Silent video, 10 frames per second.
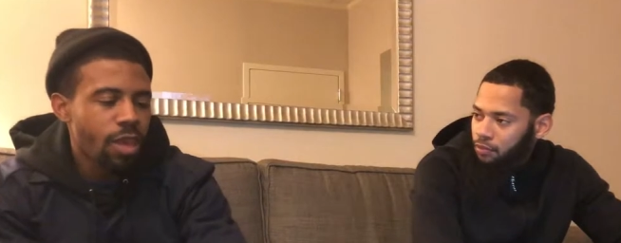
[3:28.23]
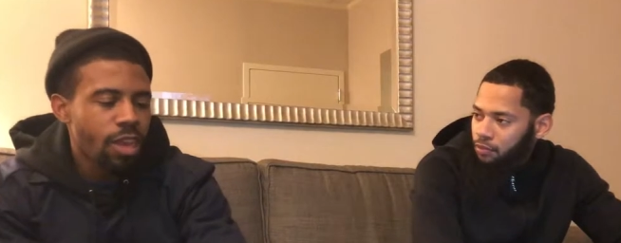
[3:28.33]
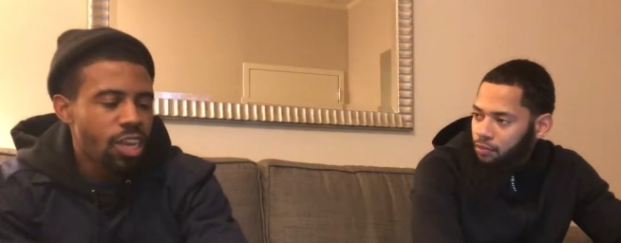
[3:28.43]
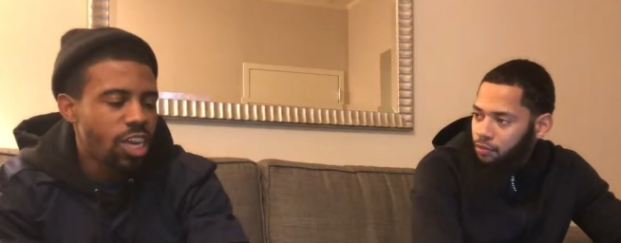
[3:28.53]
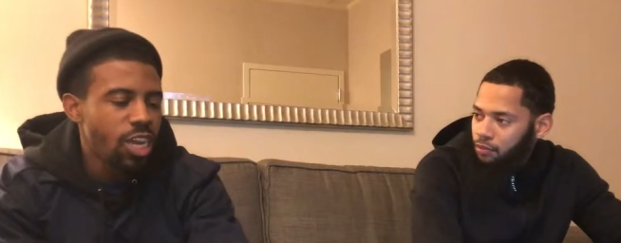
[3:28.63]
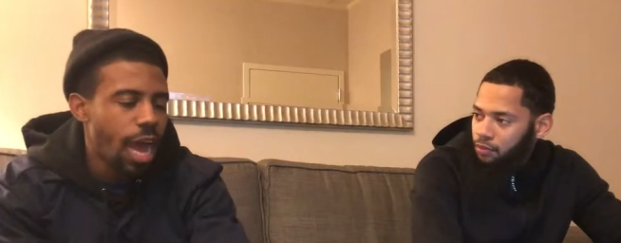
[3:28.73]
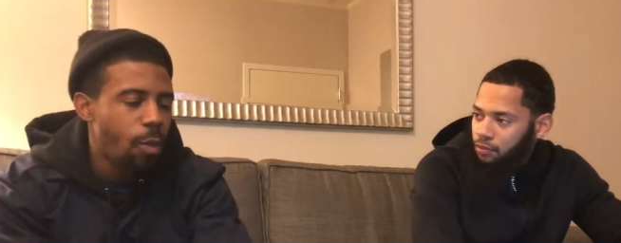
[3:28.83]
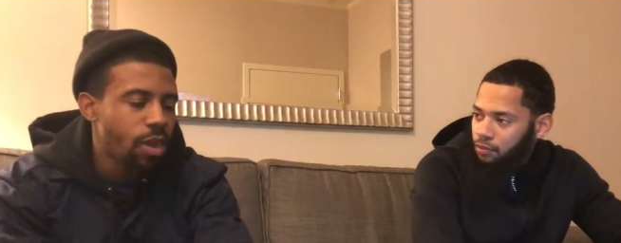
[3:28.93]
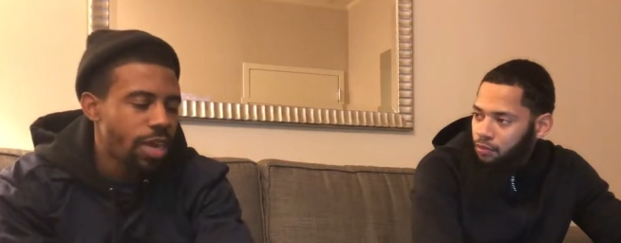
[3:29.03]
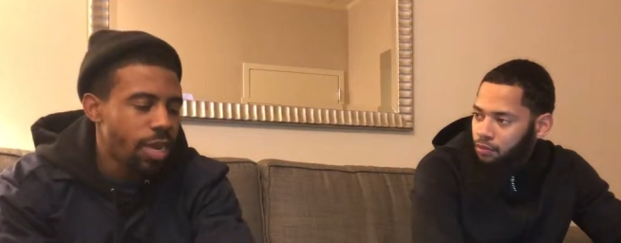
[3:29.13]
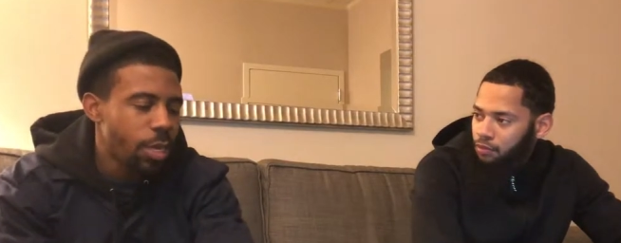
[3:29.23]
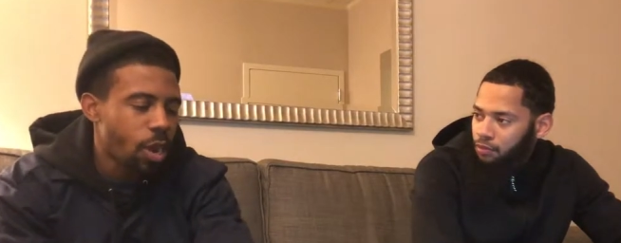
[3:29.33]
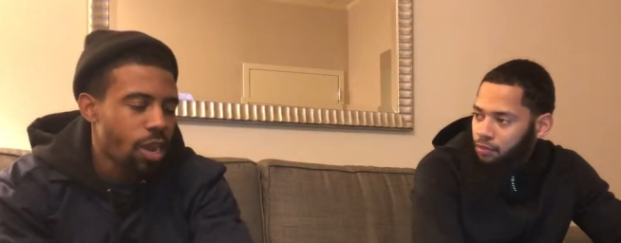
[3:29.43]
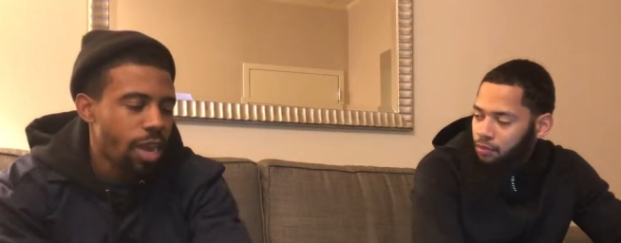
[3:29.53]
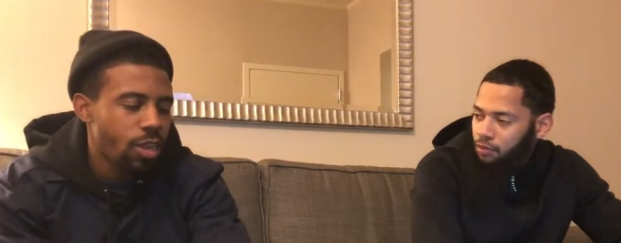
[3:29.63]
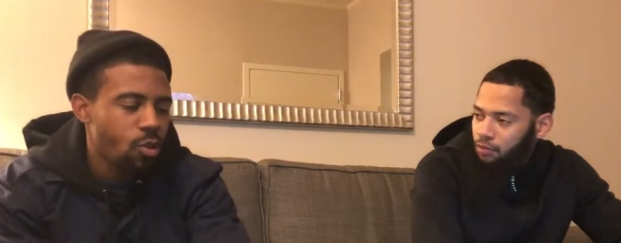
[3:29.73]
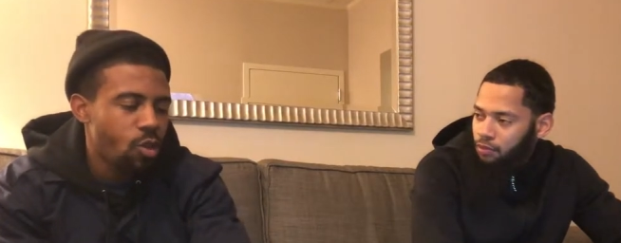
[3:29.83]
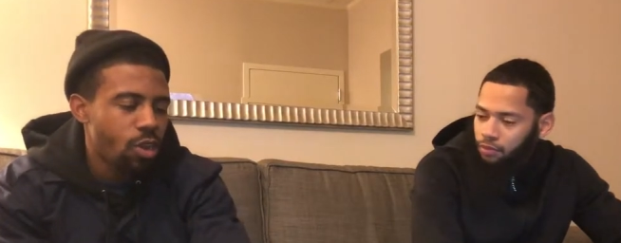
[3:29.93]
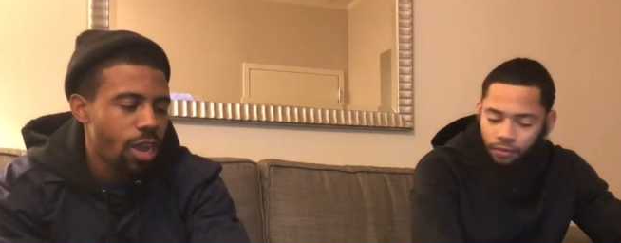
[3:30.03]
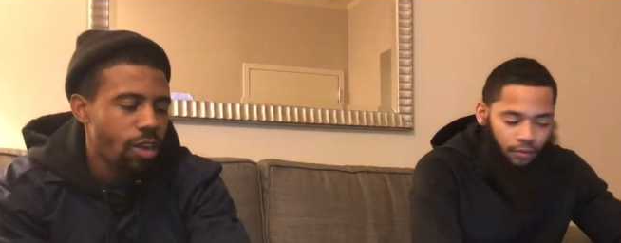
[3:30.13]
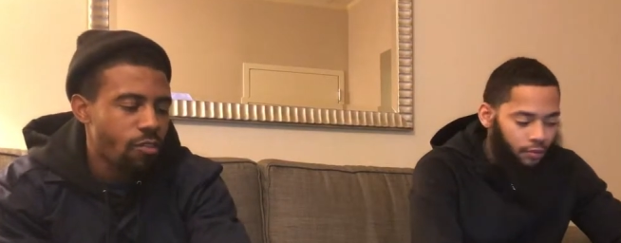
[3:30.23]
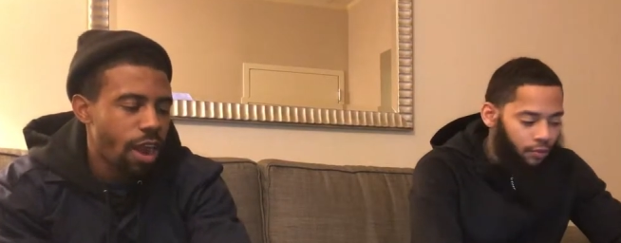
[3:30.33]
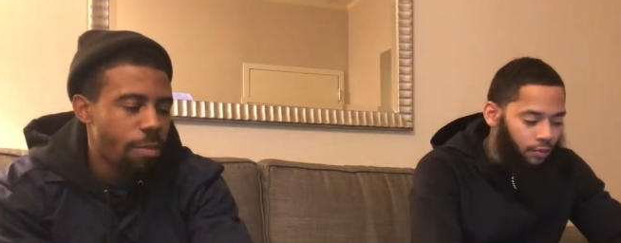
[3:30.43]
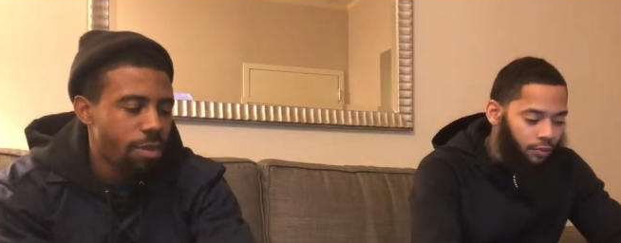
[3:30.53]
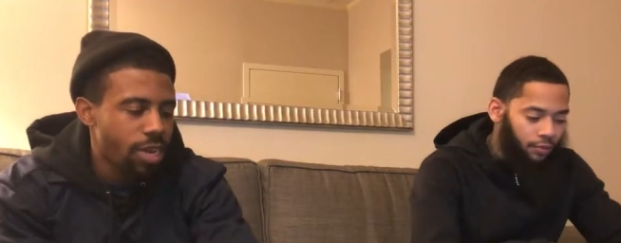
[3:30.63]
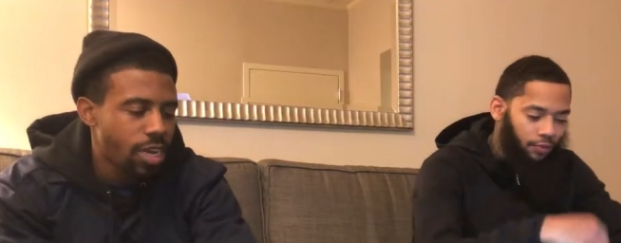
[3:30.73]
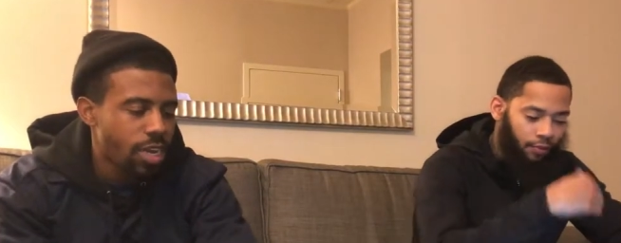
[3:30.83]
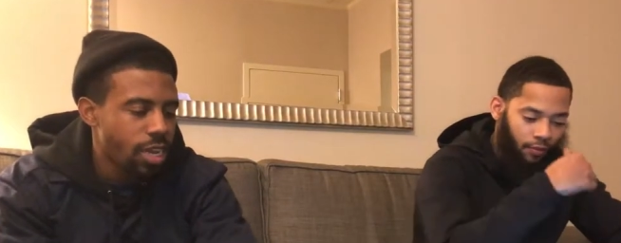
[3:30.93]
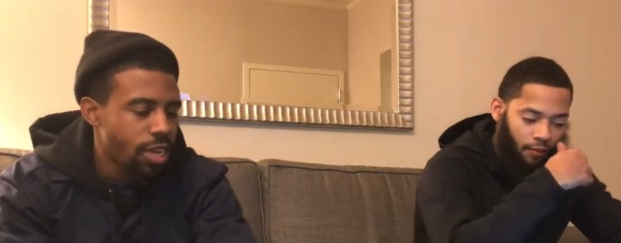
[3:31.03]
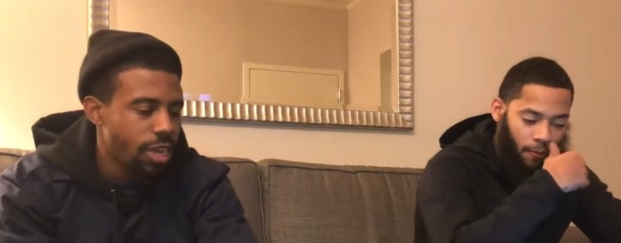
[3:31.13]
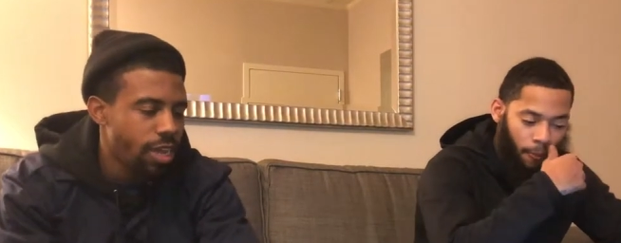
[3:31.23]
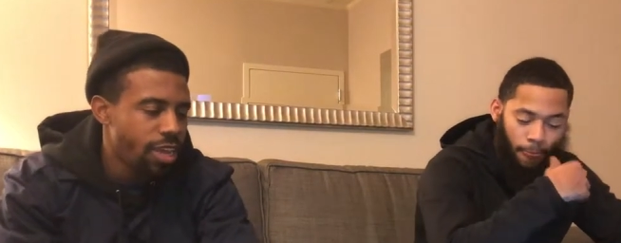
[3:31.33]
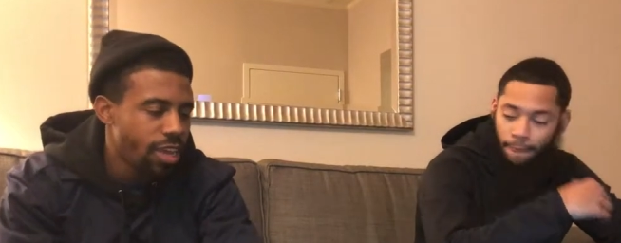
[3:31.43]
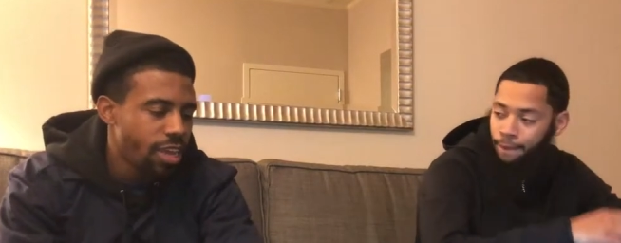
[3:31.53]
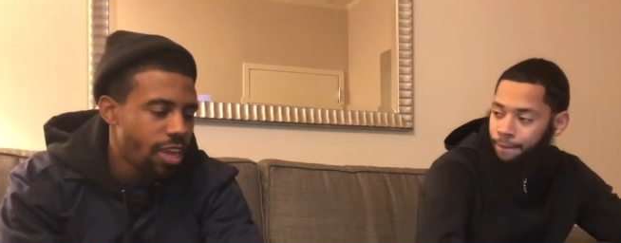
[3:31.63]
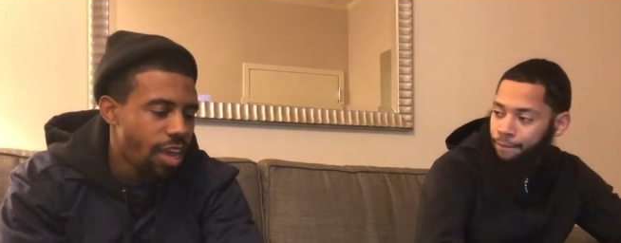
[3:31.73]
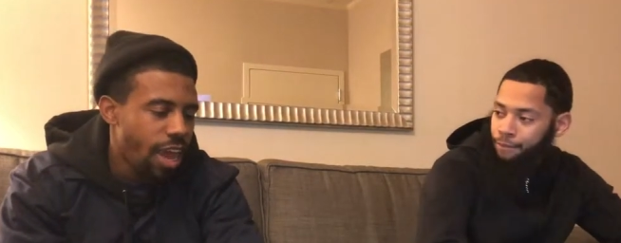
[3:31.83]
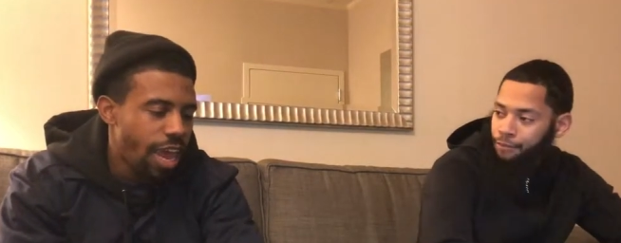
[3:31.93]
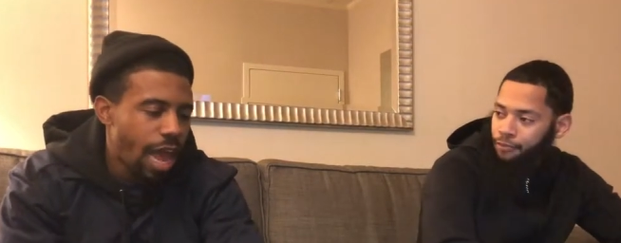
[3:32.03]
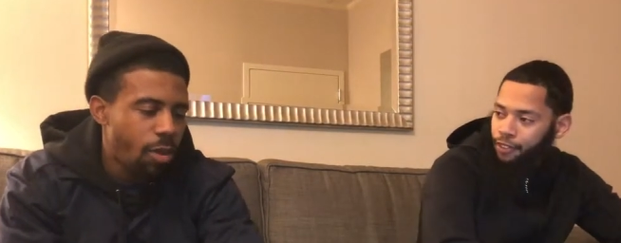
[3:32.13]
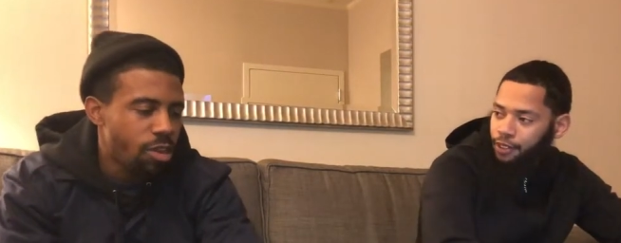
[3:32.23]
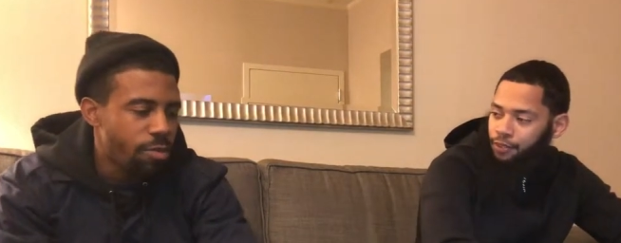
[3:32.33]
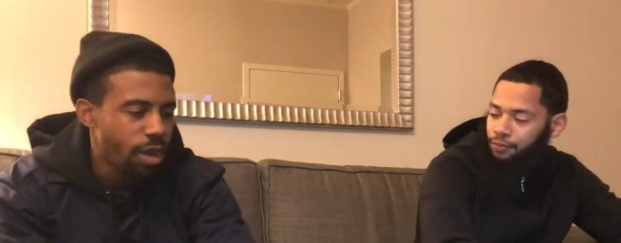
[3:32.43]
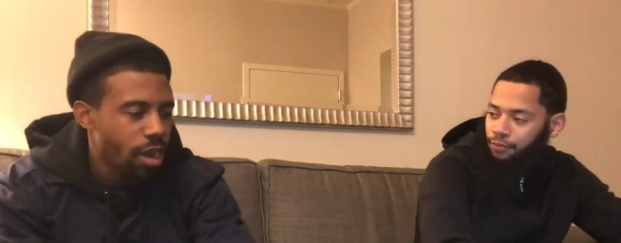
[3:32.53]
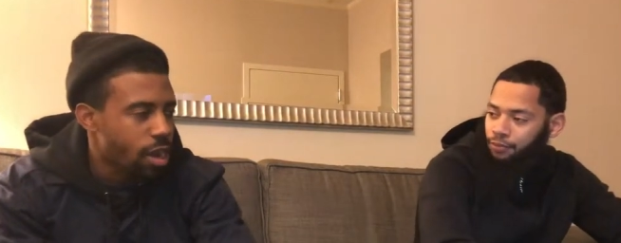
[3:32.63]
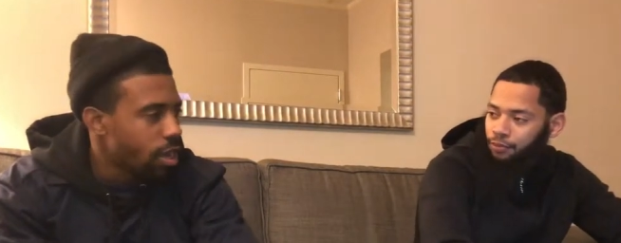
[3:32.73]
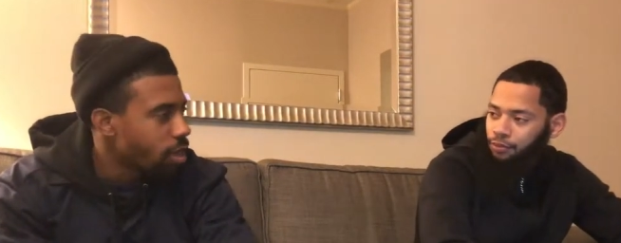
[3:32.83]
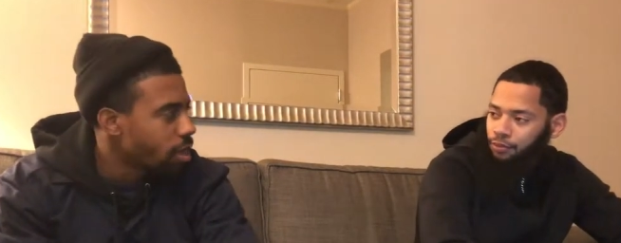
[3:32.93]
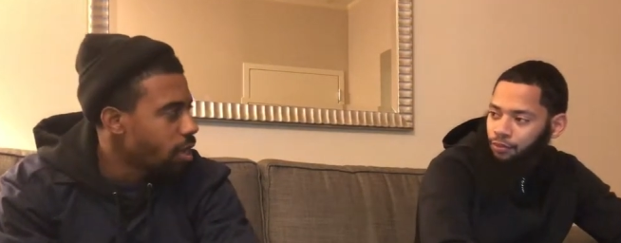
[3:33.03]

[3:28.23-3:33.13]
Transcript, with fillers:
Speaker 1: she I would catch her like doing like rapping and shit like that, mm-hmm. and I would just be air hustling